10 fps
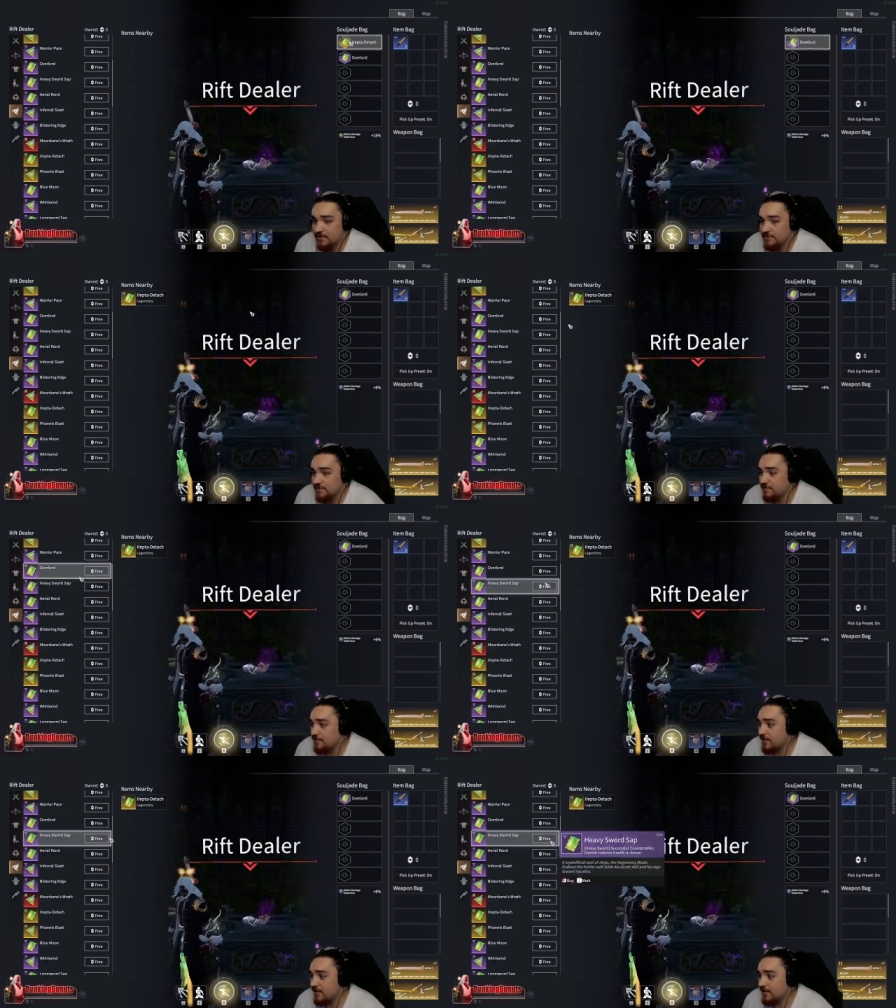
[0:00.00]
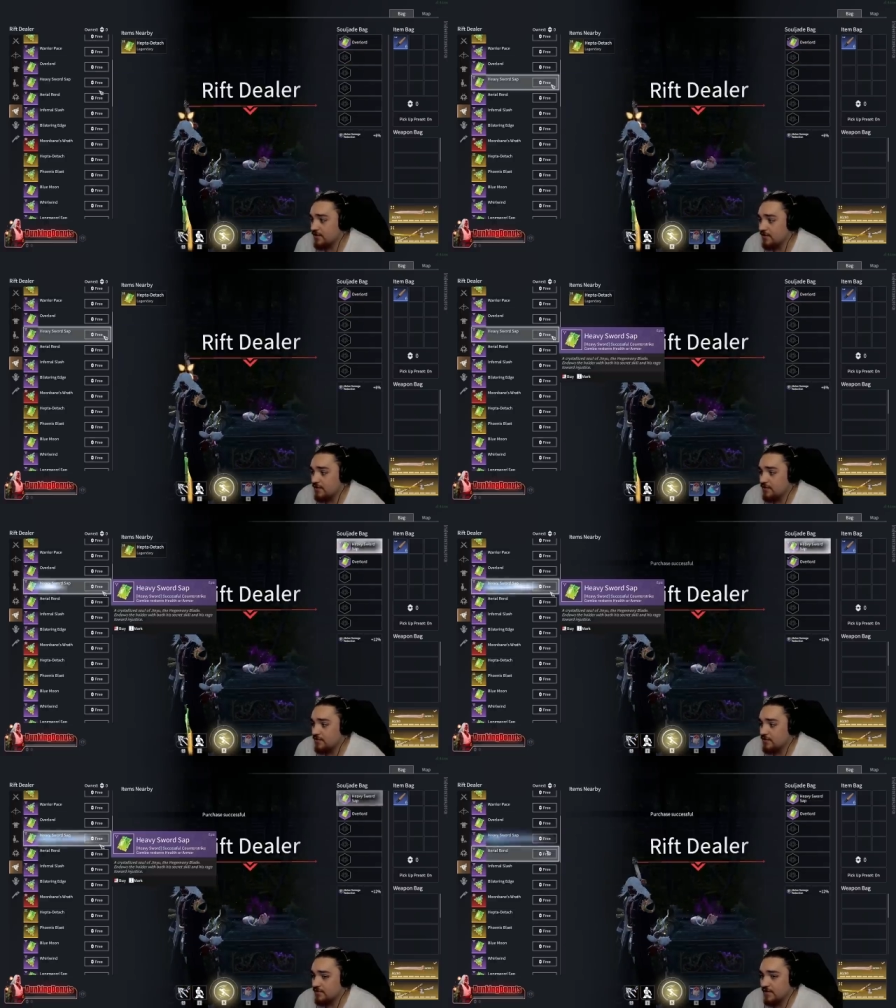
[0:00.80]
So if you like,
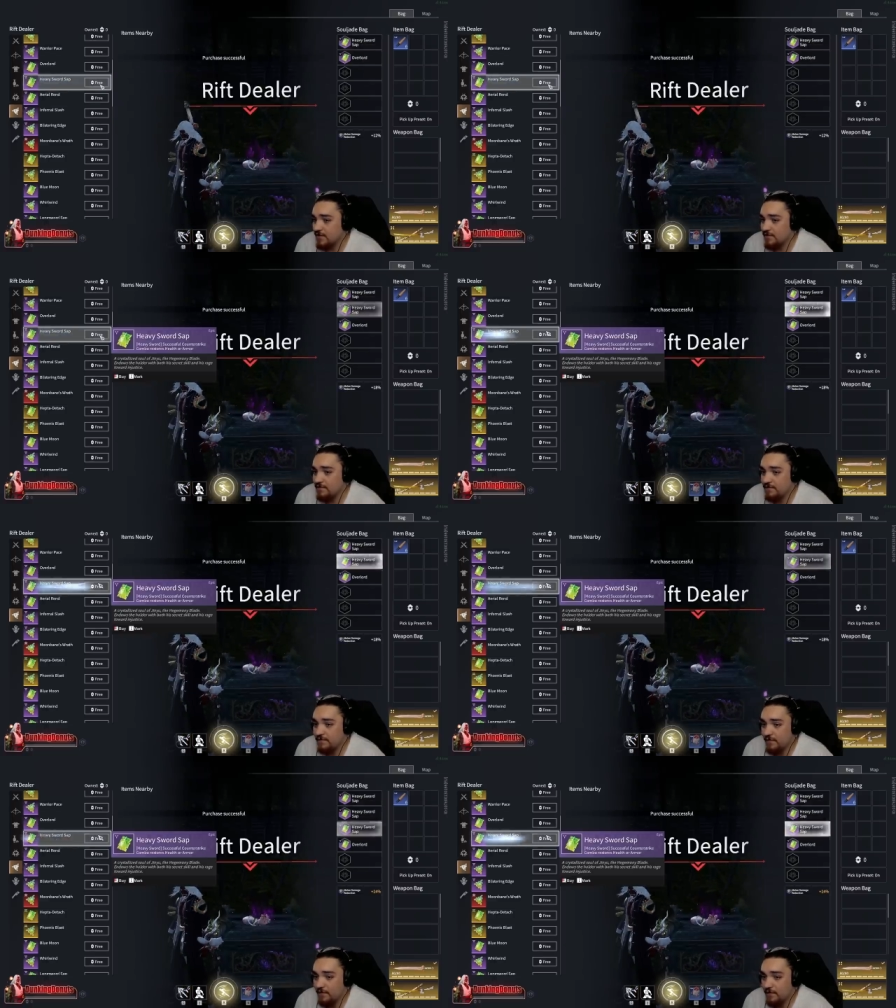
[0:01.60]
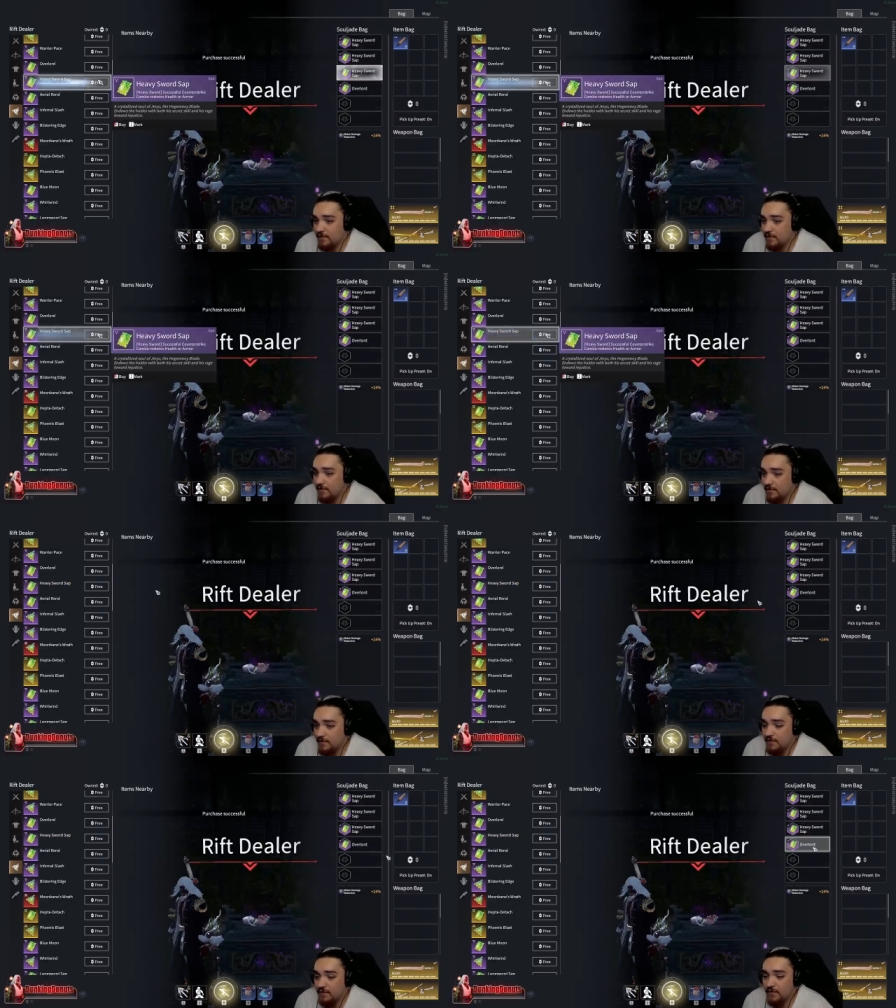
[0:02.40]
you can take four
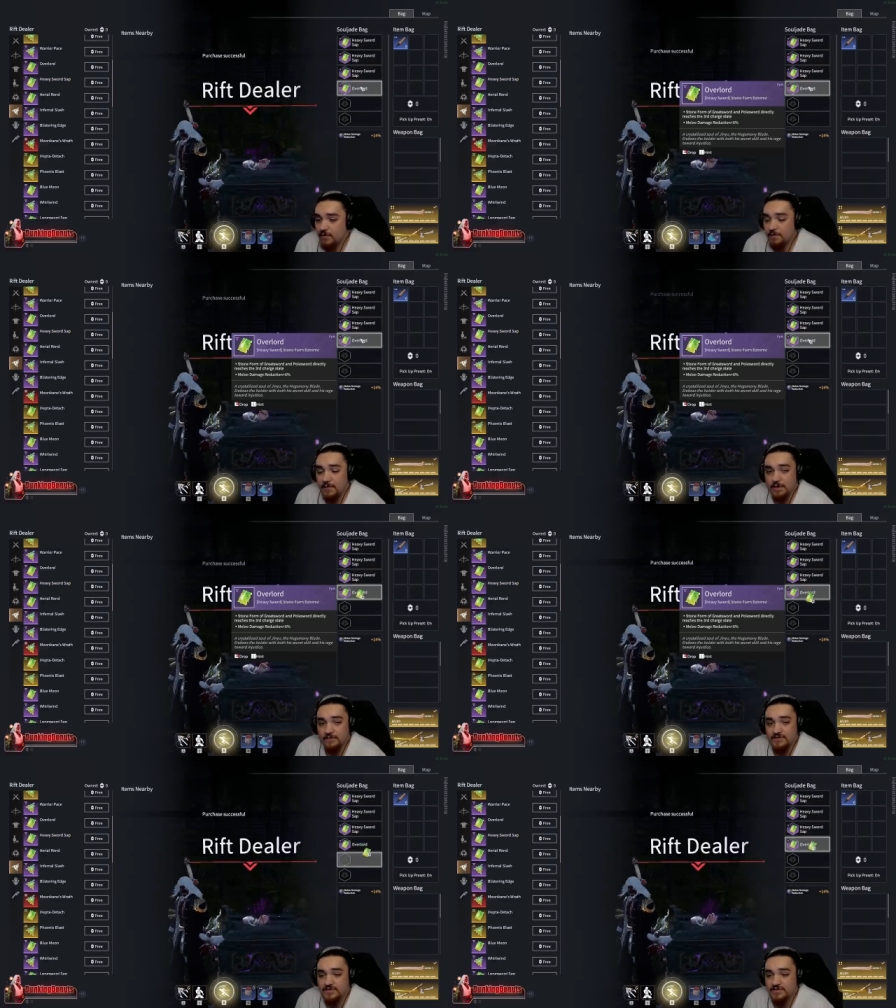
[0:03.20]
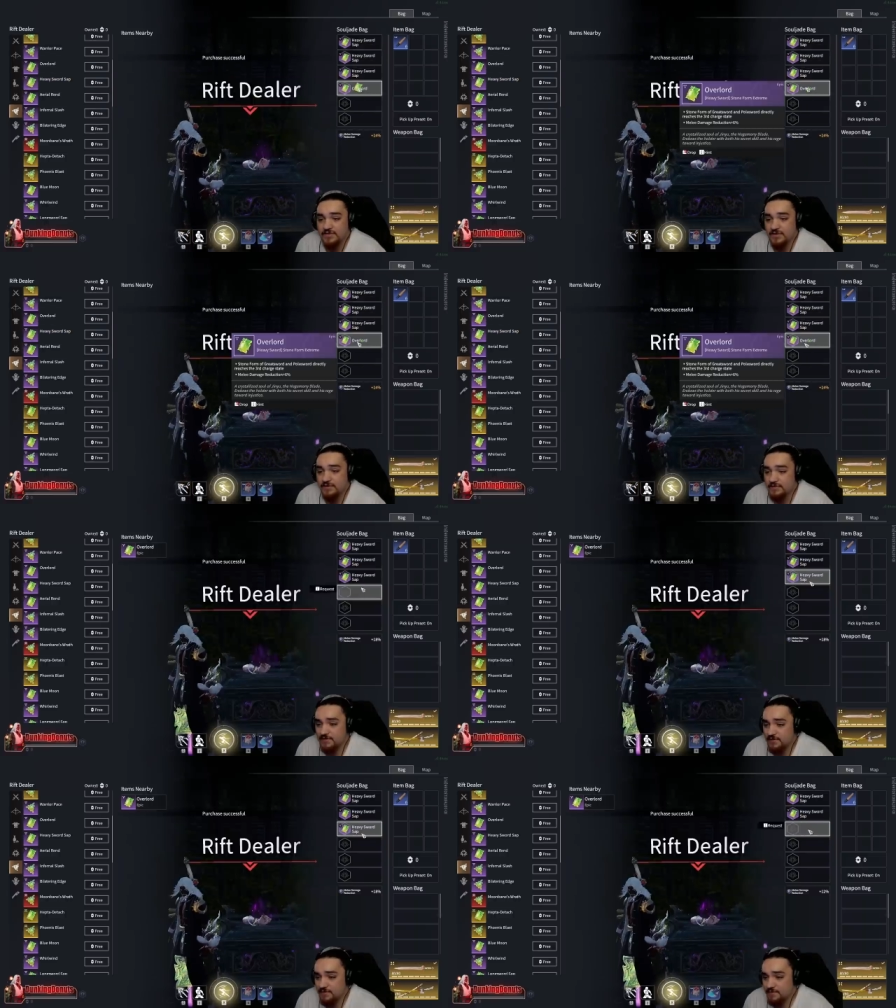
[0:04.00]
melee resist
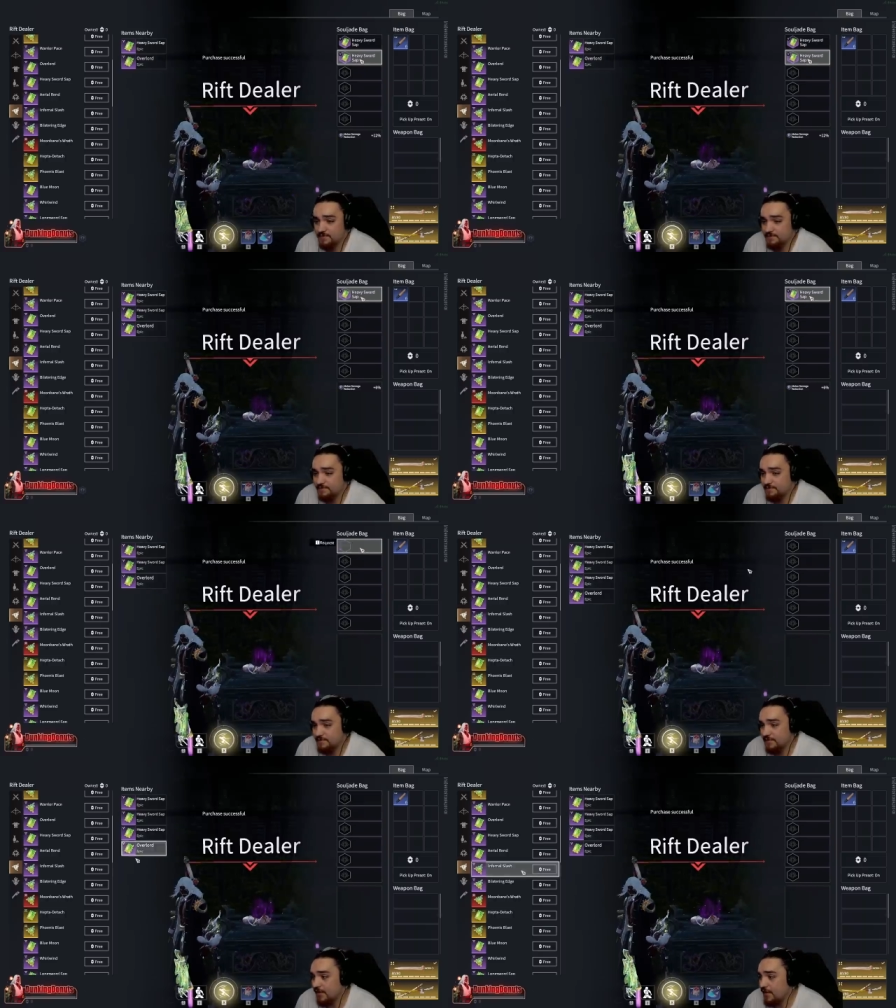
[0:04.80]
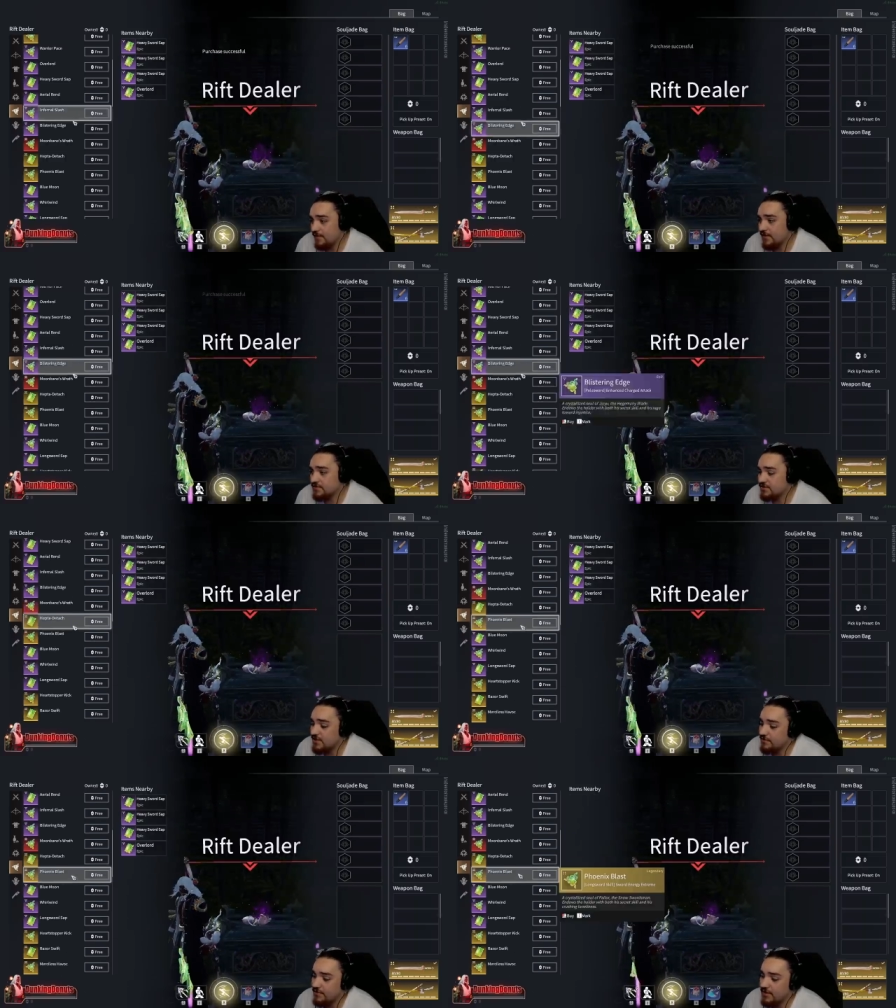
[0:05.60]
jades, and that's
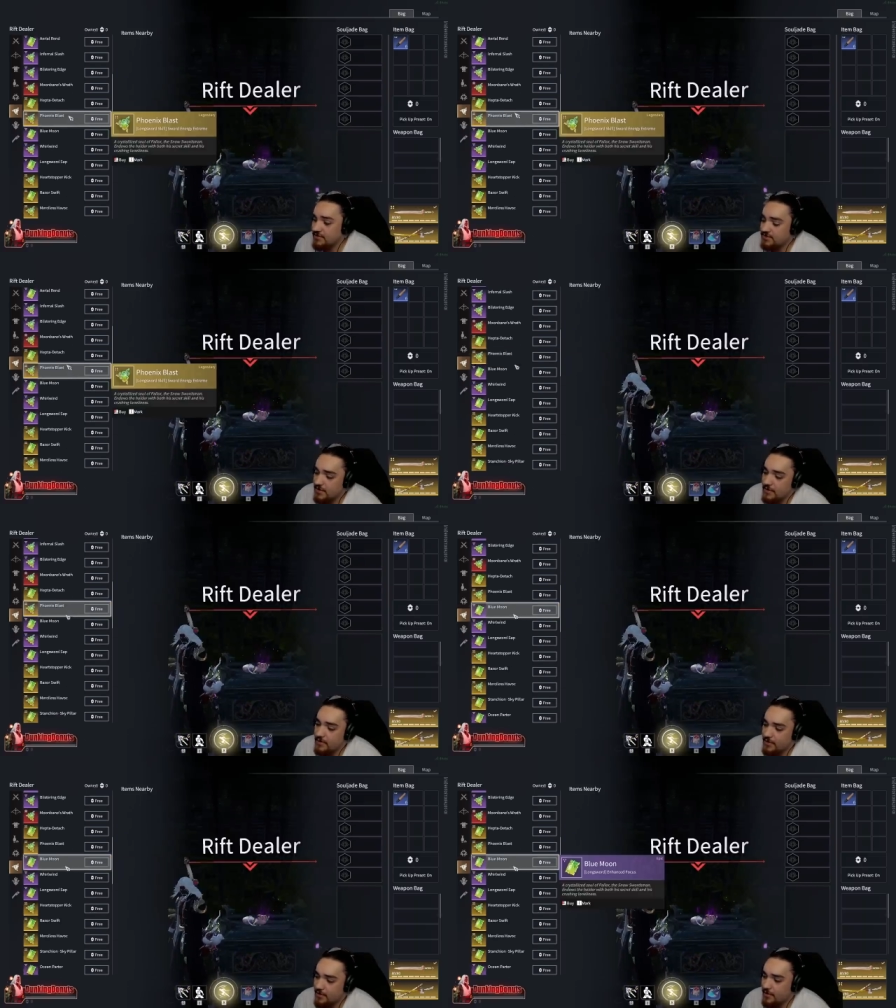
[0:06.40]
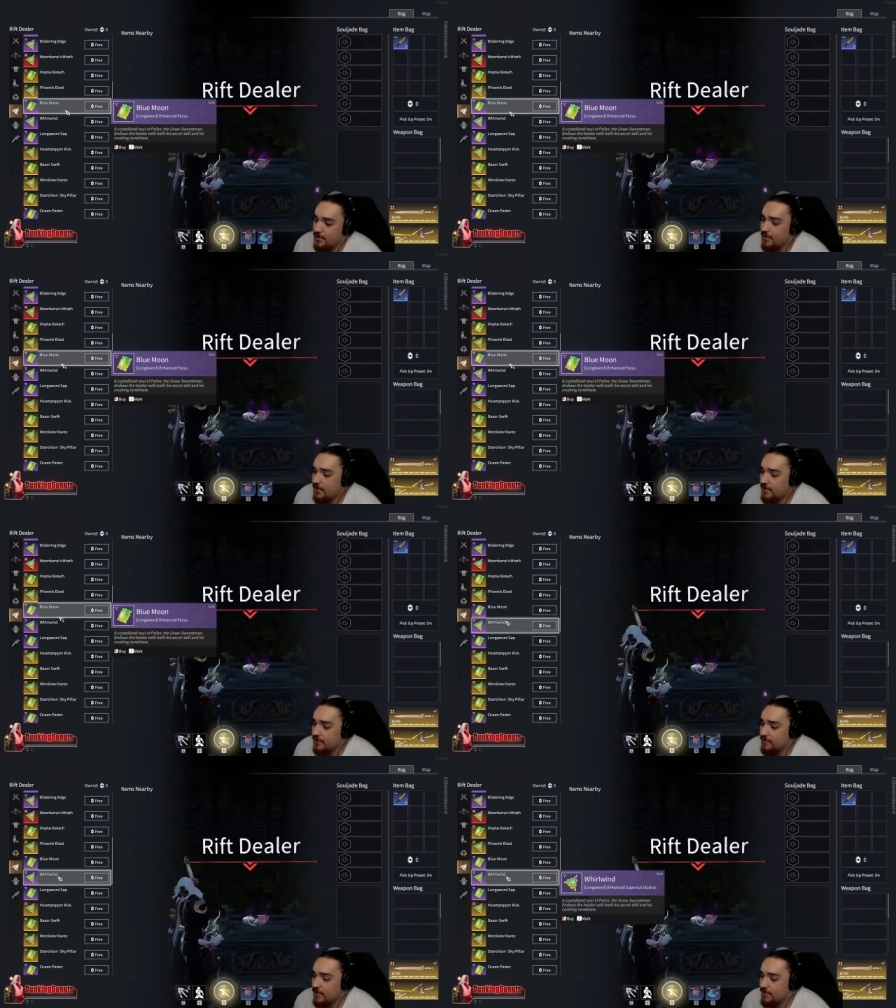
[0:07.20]
general that's generally uh, a
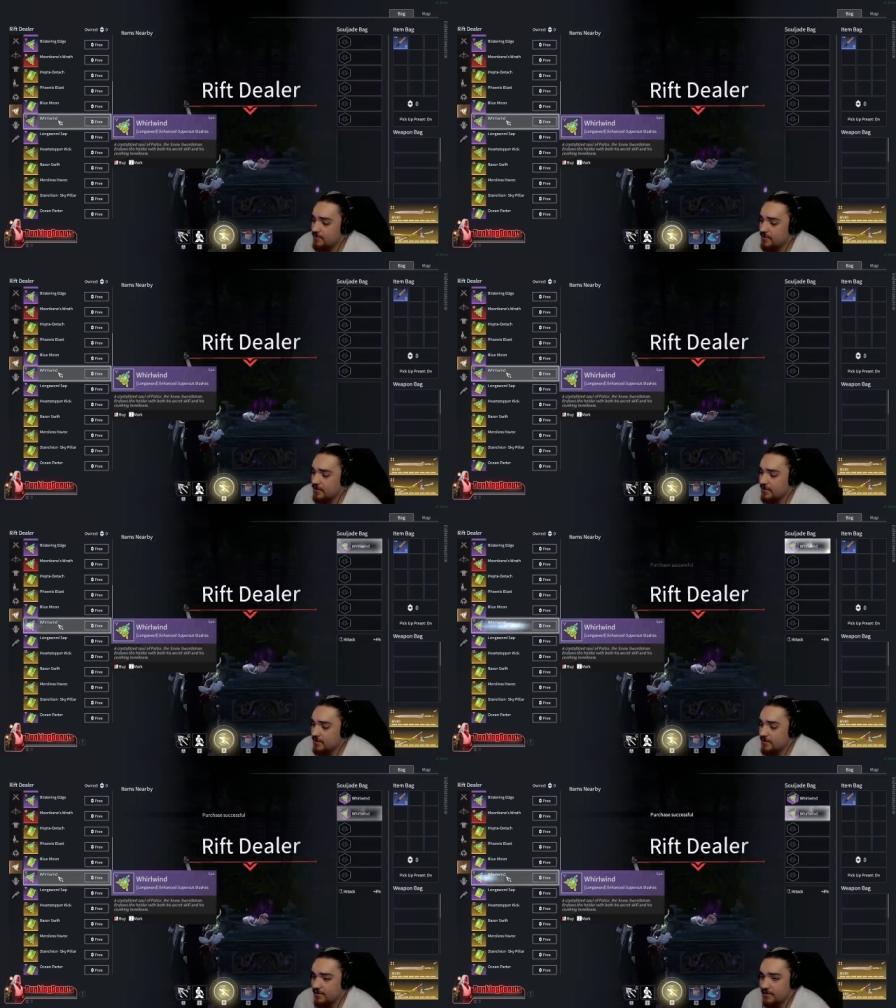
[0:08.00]
good way of looking at it.